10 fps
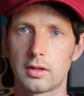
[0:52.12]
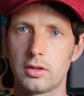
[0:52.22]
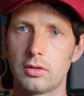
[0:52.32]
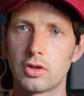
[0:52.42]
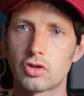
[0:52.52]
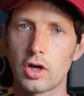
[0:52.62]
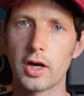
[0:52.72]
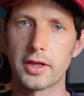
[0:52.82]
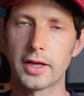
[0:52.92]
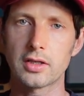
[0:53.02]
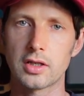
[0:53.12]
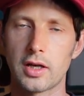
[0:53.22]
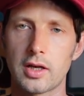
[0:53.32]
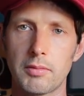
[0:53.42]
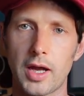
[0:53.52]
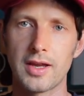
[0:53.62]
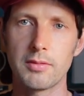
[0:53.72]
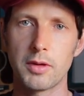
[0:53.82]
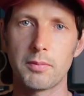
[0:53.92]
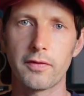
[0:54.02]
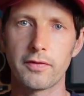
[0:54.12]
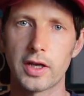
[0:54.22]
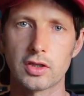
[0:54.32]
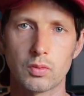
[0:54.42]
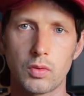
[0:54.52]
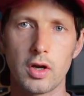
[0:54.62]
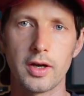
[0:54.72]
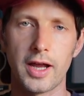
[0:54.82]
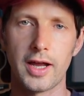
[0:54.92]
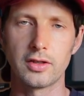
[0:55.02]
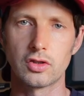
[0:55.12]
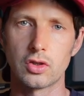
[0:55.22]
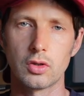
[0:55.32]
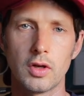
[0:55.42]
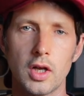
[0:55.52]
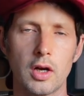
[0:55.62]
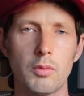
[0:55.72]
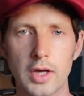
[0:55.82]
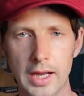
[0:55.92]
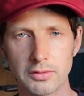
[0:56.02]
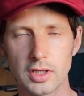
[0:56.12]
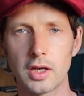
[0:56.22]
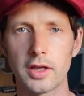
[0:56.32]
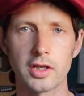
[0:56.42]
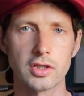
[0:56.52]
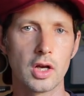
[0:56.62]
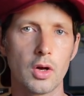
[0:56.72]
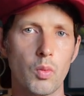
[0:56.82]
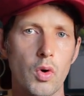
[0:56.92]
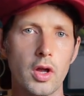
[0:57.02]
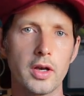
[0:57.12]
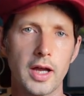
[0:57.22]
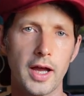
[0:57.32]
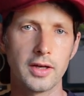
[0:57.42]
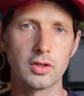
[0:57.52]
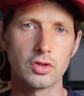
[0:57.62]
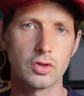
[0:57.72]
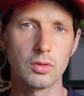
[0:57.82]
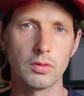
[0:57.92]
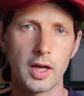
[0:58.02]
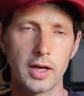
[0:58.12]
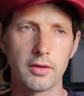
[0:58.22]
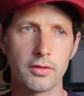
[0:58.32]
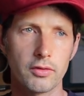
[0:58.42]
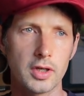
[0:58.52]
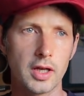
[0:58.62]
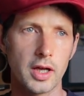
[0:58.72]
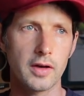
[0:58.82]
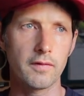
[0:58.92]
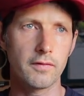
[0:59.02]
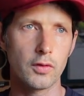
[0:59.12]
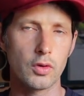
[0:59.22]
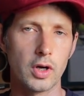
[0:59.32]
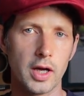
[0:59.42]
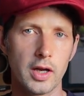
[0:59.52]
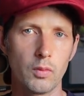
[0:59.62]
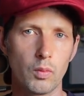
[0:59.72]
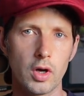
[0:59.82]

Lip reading: you could try this, like I'm aiming my fist. One and two, and we'll count it like this. One and two and three and four and